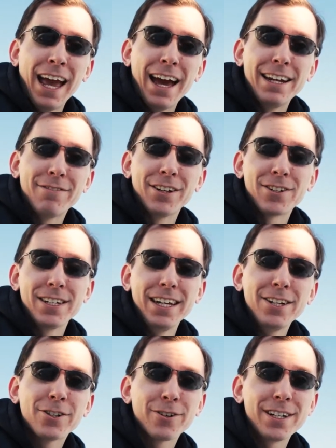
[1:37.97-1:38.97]
And if there's an
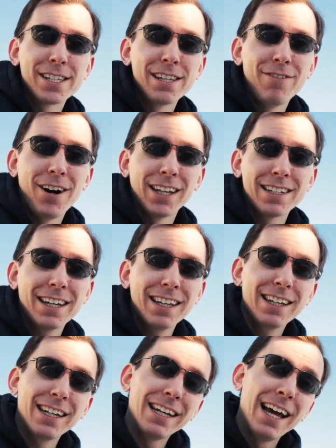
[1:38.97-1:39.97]
increase in the
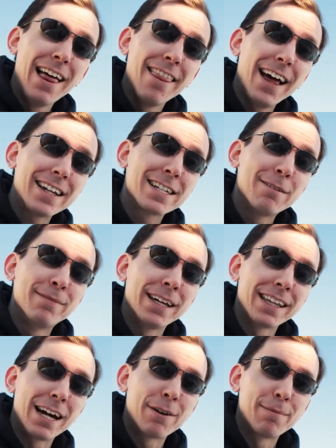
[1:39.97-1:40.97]
volatility, that's
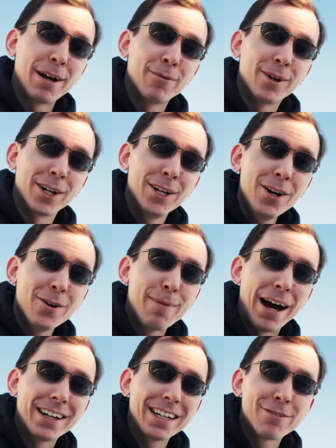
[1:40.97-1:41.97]
something that we might want to know
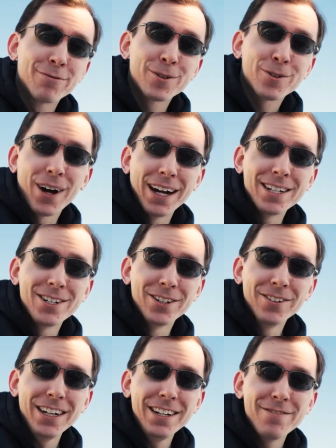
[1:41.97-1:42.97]
about if we're trying to
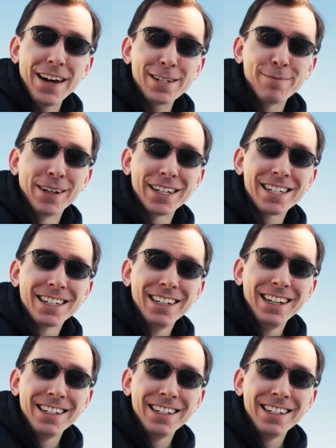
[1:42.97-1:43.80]
do investments.